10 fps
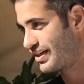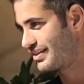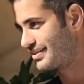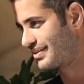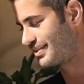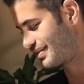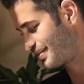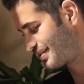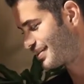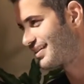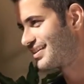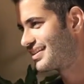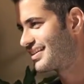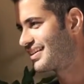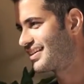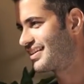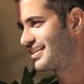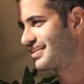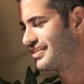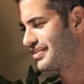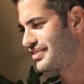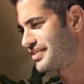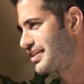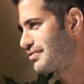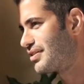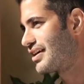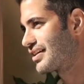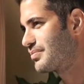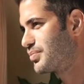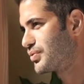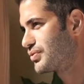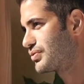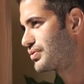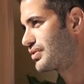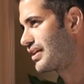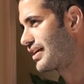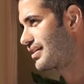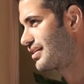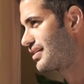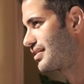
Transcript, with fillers: and as they get aware of this fact, they never waste their time focusing on that.